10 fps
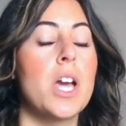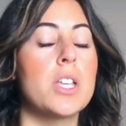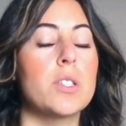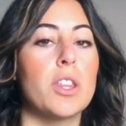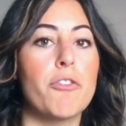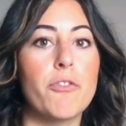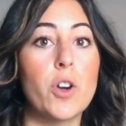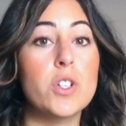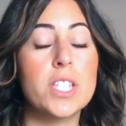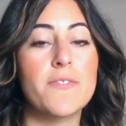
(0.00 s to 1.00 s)
So the
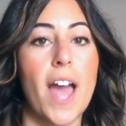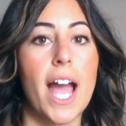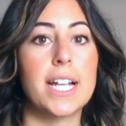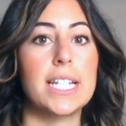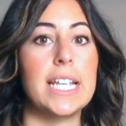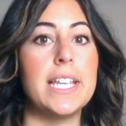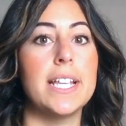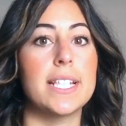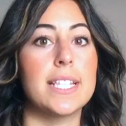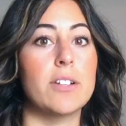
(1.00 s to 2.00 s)
first fact
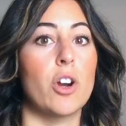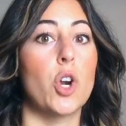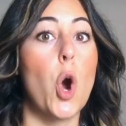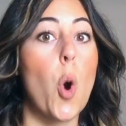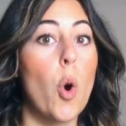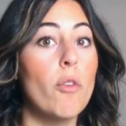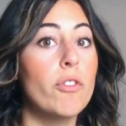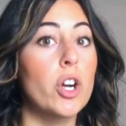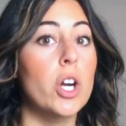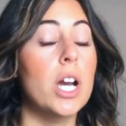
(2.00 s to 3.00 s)
is there are
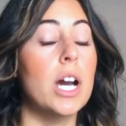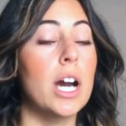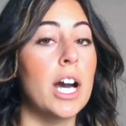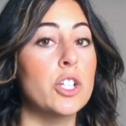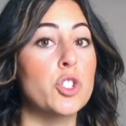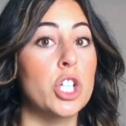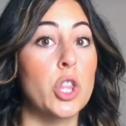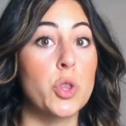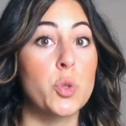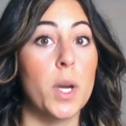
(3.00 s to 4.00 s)
over
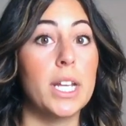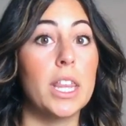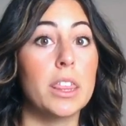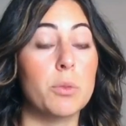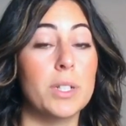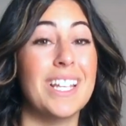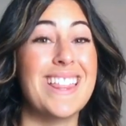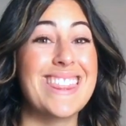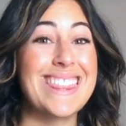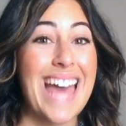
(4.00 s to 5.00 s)

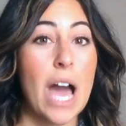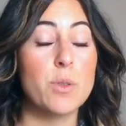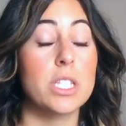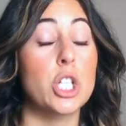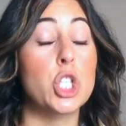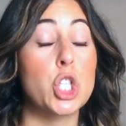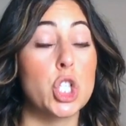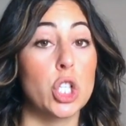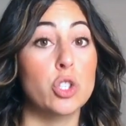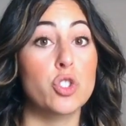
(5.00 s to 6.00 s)
123,000
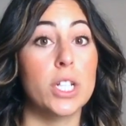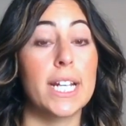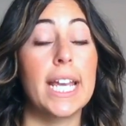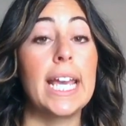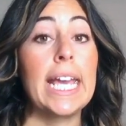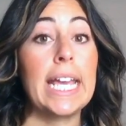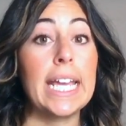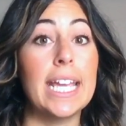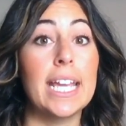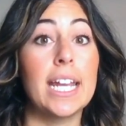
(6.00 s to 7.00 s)
children
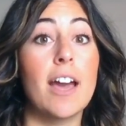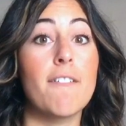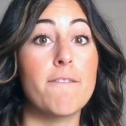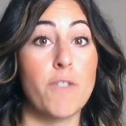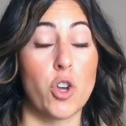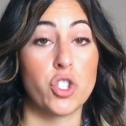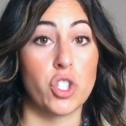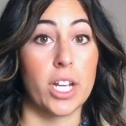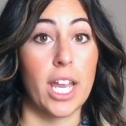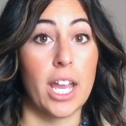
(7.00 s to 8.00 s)
in
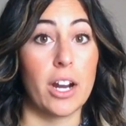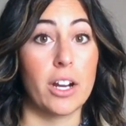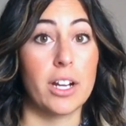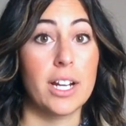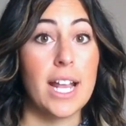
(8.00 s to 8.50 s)
foster care.